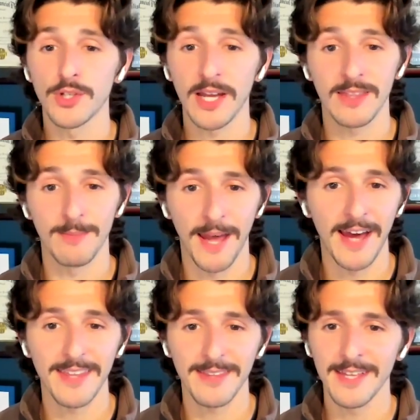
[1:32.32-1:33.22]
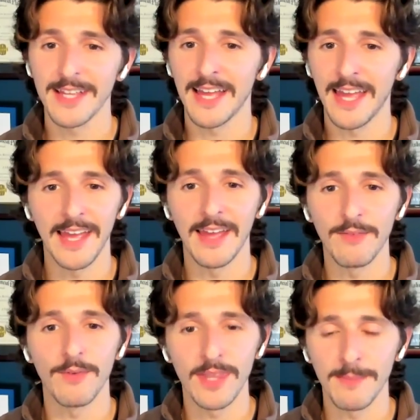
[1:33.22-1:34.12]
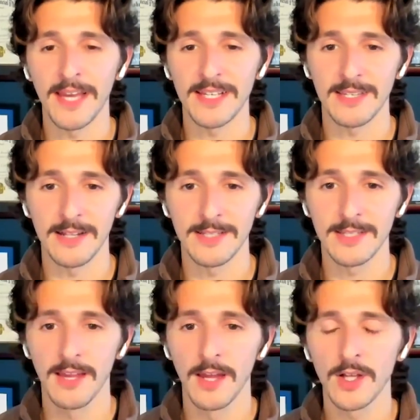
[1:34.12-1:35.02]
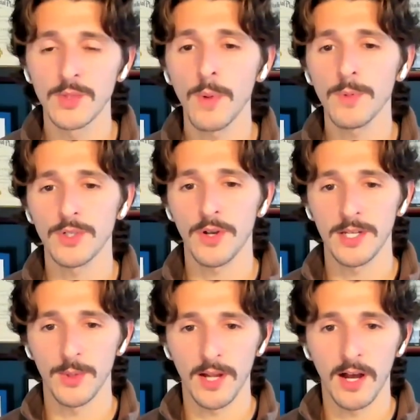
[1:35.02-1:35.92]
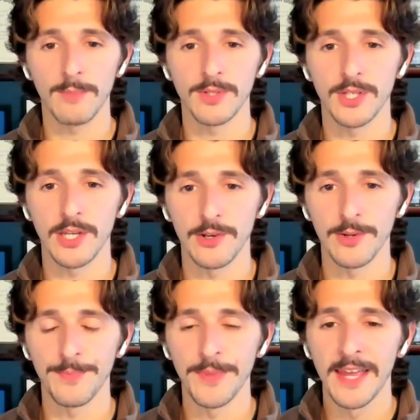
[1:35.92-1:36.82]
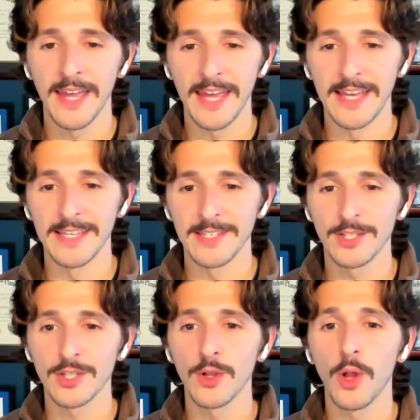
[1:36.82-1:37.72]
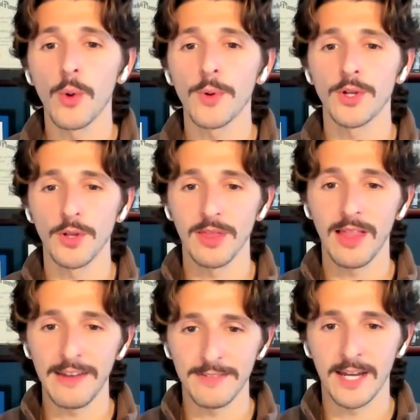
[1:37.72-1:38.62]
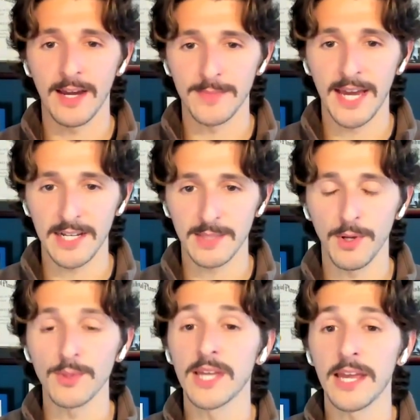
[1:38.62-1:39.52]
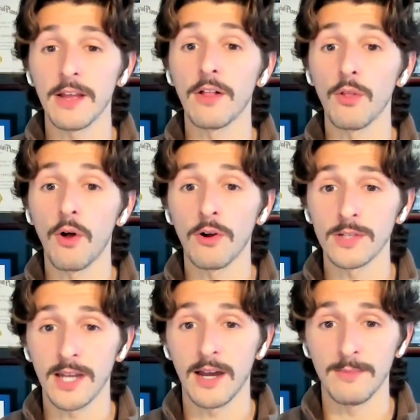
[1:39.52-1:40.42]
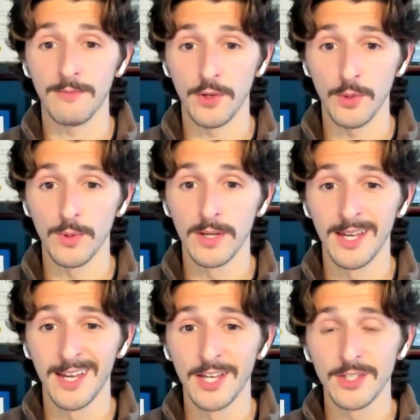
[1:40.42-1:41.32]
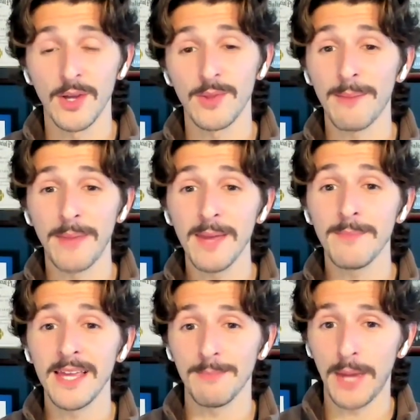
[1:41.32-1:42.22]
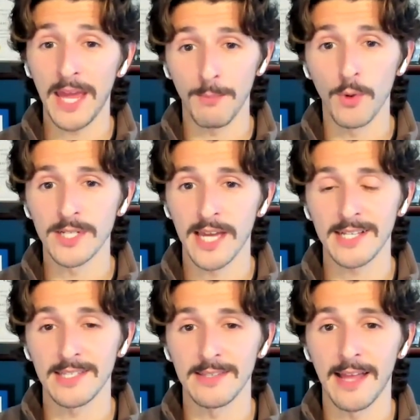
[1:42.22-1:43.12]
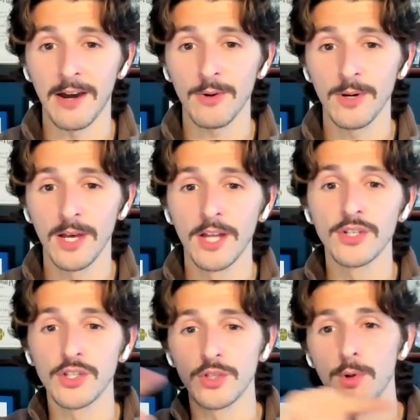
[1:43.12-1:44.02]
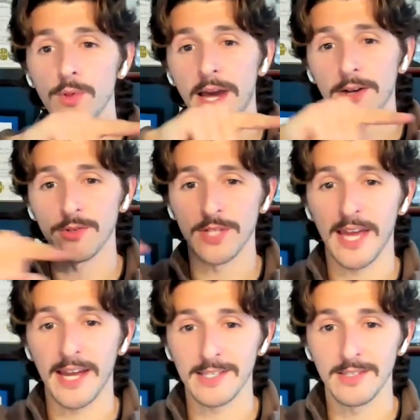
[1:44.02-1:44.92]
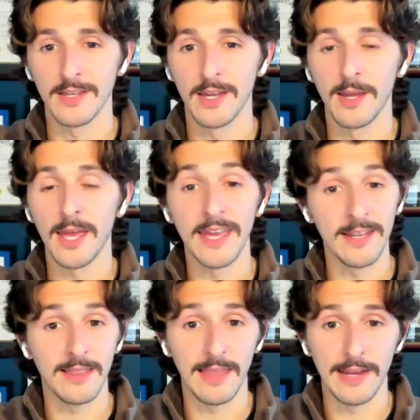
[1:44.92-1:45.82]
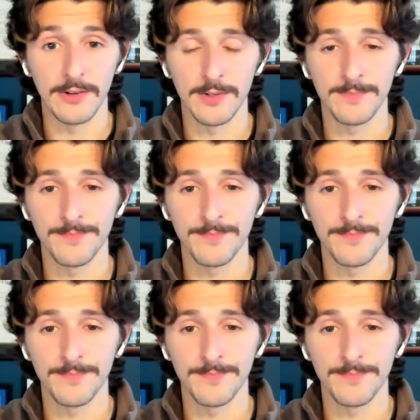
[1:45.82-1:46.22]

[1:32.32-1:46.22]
check the math, it really makes sense. Because what we're trying to accomplish here is to lower your lifetime tax bill, taking a long time view. So that may mean paying more taxes now to smooth out your tax hit later.